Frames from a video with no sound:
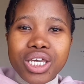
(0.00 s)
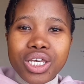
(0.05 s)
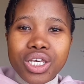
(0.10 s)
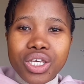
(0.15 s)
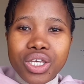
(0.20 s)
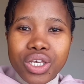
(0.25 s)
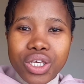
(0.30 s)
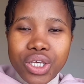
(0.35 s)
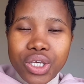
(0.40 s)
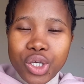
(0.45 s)

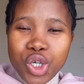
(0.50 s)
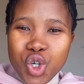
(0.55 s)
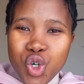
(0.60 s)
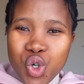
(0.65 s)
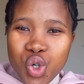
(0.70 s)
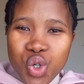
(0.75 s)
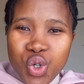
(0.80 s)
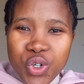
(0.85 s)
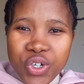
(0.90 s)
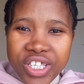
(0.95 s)

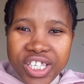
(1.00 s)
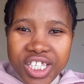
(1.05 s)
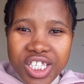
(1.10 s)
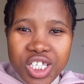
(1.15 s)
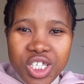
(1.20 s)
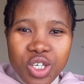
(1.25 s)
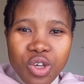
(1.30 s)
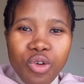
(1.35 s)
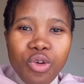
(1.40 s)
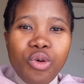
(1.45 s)
use
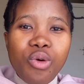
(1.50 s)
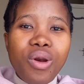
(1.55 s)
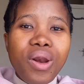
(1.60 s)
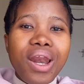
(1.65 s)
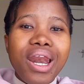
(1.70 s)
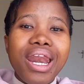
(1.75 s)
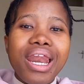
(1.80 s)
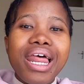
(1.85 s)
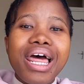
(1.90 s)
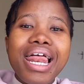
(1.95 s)

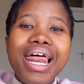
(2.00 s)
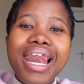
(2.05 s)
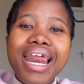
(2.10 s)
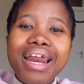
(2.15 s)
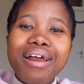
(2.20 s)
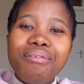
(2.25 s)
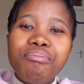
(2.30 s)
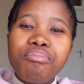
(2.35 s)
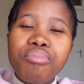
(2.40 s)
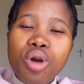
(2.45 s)

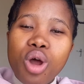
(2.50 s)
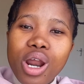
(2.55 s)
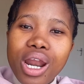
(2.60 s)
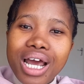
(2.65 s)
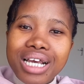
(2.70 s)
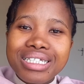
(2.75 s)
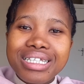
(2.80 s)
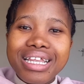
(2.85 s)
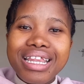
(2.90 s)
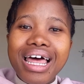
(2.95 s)
products
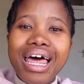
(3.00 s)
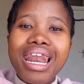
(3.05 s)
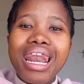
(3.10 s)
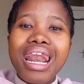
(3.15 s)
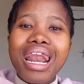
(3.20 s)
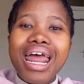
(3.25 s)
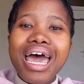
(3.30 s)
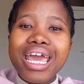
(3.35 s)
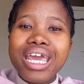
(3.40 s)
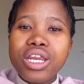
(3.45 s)
that are
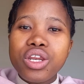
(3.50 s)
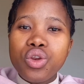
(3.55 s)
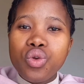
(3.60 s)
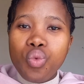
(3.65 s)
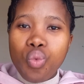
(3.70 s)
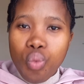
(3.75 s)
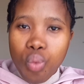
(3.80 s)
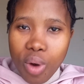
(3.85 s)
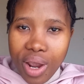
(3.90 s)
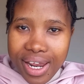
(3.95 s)

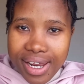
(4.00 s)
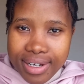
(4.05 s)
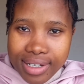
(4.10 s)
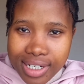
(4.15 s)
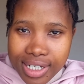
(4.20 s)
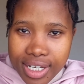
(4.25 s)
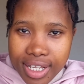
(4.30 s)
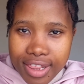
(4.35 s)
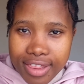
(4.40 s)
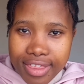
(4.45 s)
lightweight,
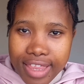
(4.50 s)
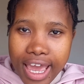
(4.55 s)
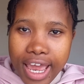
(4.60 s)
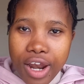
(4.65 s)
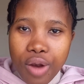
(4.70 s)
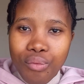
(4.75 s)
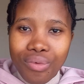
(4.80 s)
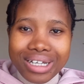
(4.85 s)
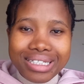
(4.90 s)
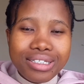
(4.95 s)
then
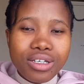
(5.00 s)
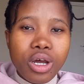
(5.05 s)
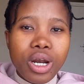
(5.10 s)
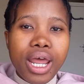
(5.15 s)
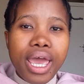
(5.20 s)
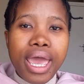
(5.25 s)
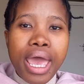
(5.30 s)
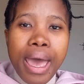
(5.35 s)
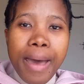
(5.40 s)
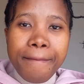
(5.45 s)
what's gonna
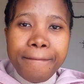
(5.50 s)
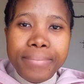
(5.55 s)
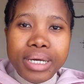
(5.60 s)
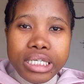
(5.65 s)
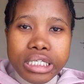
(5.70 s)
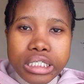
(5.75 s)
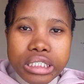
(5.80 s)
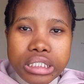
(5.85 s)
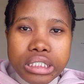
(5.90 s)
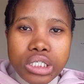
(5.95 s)
happen
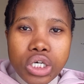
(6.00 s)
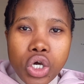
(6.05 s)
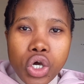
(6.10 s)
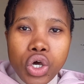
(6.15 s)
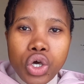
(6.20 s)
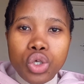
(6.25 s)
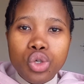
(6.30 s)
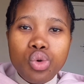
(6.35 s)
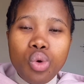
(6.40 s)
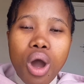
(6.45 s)
is
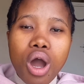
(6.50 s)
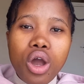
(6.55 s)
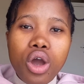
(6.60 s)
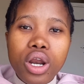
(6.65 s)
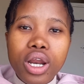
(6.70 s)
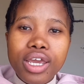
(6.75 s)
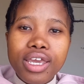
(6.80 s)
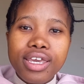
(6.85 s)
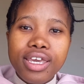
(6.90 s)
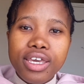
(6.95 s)
you are gonna
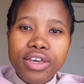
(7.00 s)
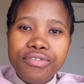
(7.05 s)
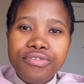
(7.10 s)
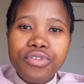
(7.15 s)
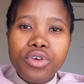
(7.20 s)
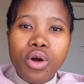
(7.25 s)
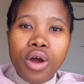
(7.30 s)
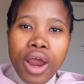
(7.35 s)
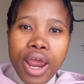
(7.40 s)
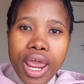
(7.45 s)
give your
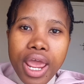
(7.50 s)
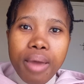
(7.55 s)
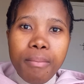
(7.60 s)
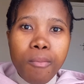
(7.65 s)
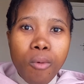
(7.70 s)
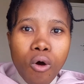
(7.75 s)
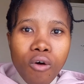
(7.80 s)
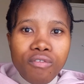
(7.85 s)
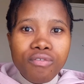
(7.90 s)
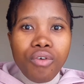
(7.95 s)
hair more
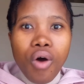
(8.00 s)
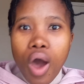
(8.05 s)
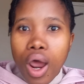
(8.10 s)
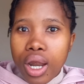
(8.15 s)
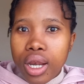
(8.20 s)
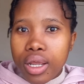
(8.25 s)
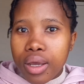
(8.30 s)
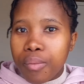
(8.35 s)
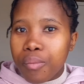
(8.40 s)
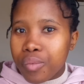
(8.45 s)

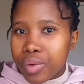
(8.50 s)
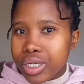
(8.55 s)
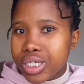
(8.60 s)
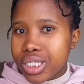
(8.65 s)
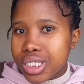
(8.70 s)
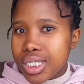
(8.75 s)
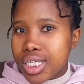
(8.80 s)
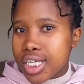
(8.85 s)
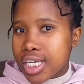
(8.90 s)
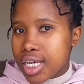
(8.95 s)
volume, you
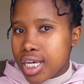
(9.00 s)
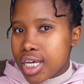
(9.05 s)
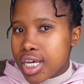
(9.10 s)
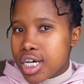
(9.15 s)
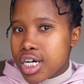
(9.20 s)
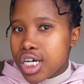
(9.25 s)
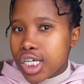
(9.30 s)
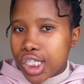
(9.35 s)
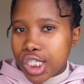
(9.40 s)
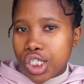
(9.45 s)
see.
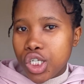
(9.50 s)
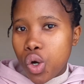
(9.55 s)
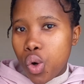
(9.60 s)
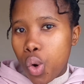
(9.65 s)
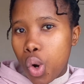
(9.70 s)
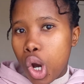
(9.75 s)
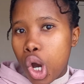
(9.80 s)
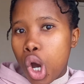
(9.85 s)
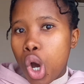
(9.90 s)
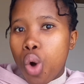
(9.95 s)
So
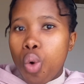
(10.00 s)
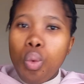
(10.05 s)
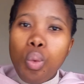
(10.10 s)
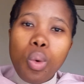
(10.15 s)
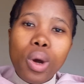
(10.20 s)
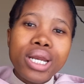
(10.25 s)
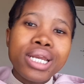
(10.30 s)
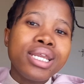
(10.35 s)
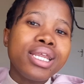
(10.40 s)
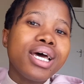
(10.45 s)

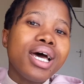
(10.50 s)
with